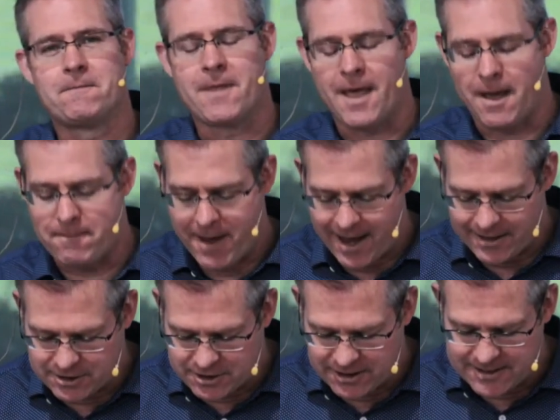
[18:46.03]
about
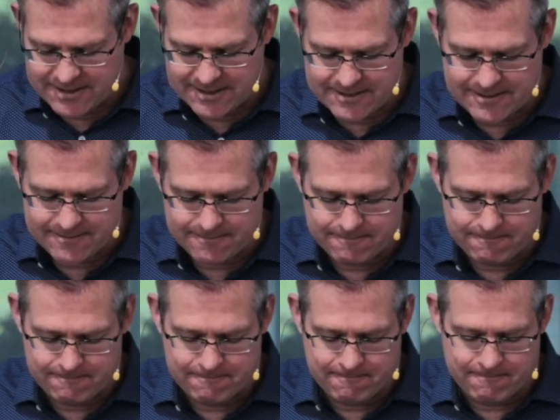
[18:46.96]
Jesus.
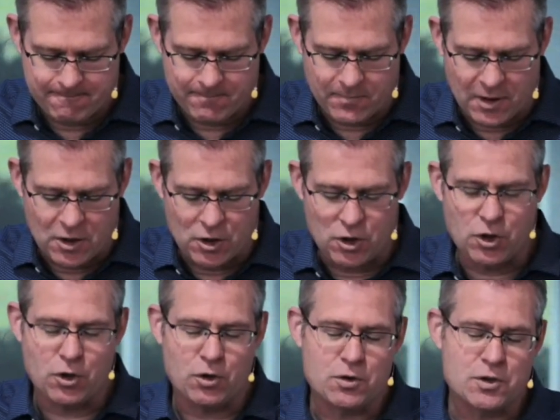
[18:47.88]

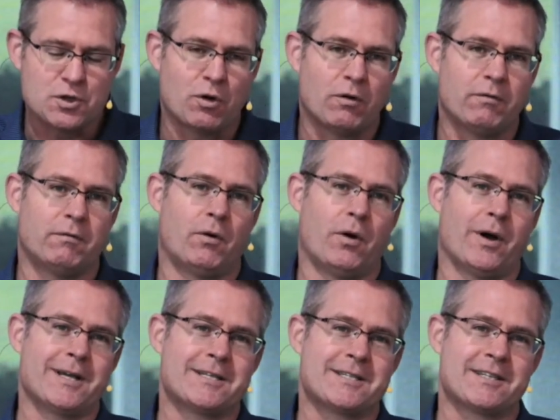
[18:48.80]
Use your
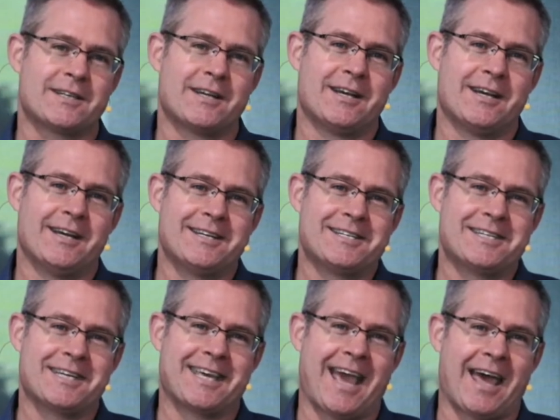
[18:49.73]
voice
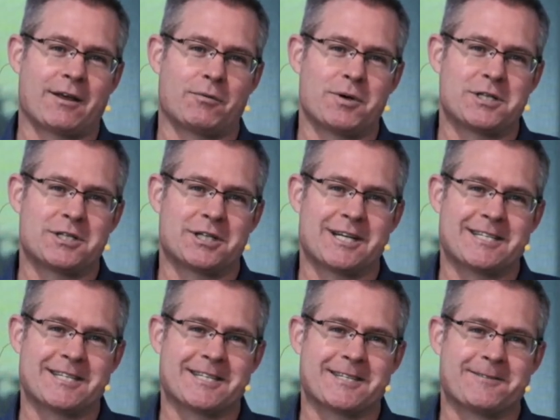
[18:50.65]
to gather with
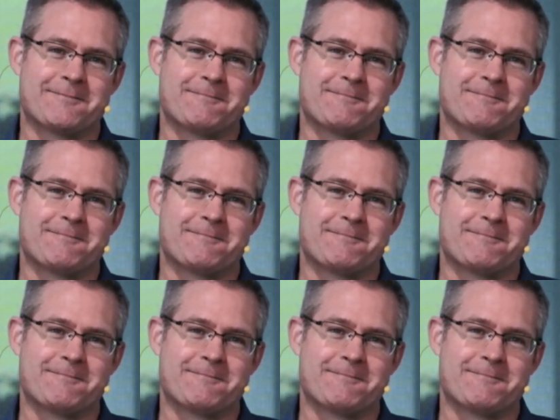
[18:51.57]
Jesus.